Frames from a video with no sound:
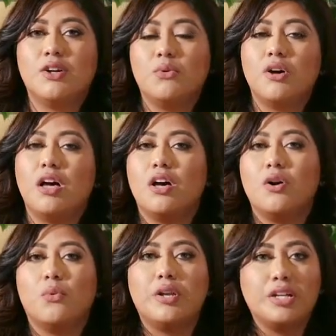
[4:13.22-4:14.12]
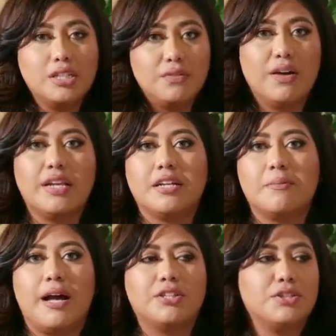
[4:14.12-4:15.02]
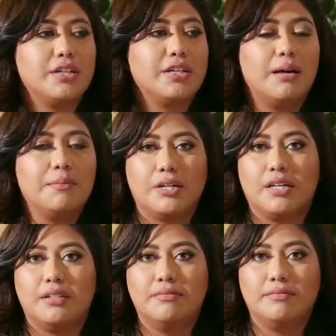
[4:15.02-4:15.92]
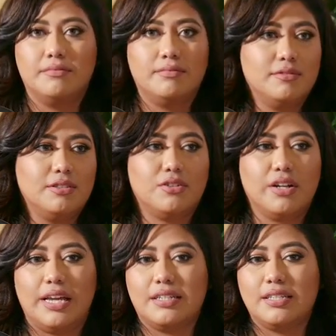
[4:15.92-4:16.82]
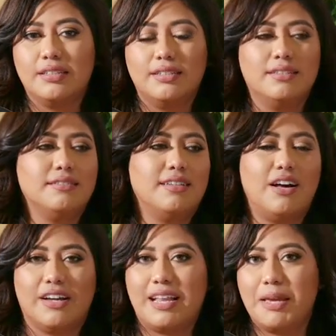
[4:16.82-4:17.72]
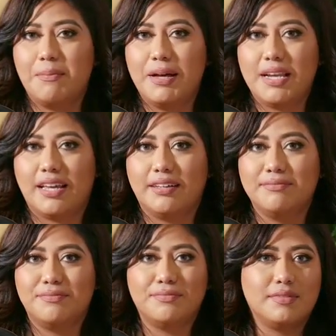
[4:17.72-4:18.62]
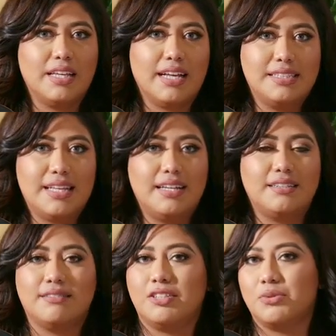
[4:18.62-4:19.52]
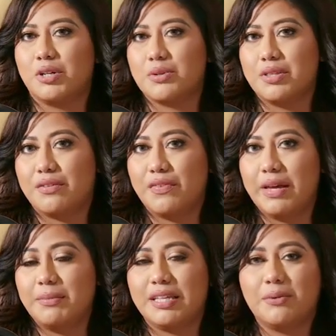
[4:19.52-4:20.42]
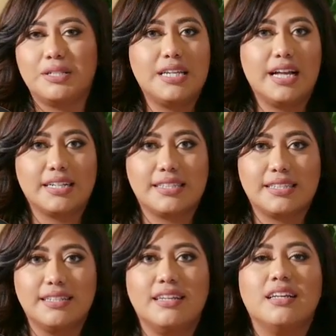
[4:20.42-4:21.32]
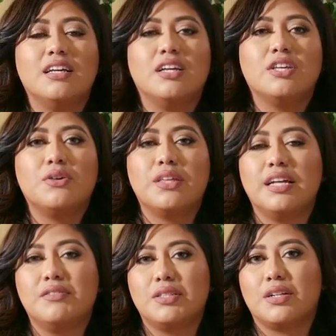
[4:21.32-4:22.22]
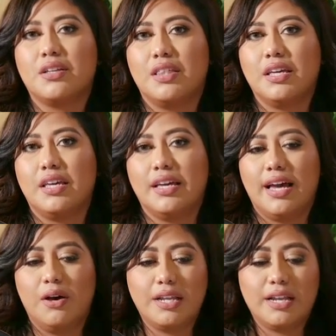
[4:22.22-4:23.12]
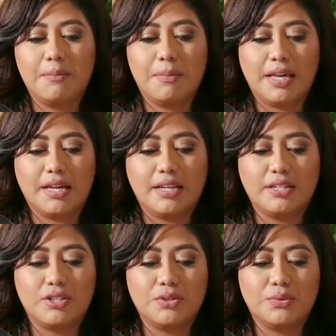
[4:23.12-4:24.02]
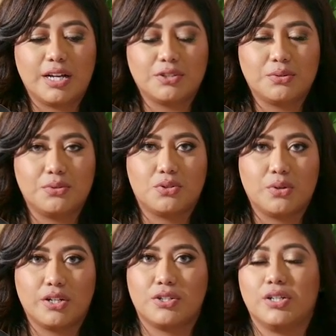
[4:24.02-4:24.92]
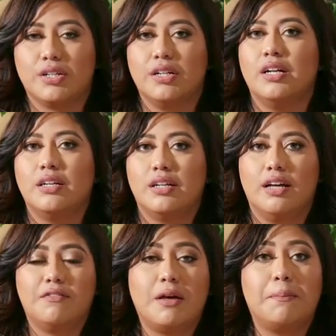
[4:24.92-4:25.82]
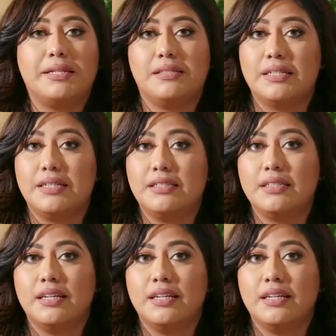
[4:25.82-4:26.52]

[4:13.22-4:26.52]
So when you're defining your passion, you're like, I'm good. Great. How can I make money? Like I said, you worked with your family. What's next? You then have to start thinking, how can I make it into an actual structure of a business?